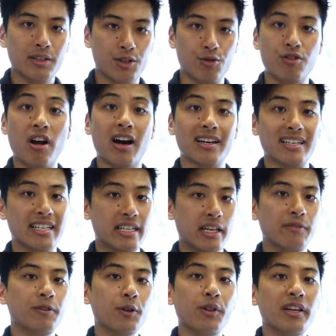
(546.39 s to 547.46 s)
to not
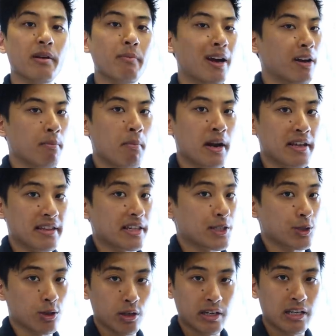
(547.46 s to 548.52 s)
give you the amount of money that
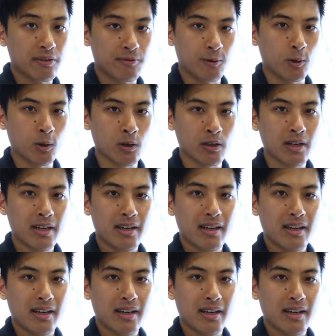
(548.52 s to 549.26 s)
you're looking for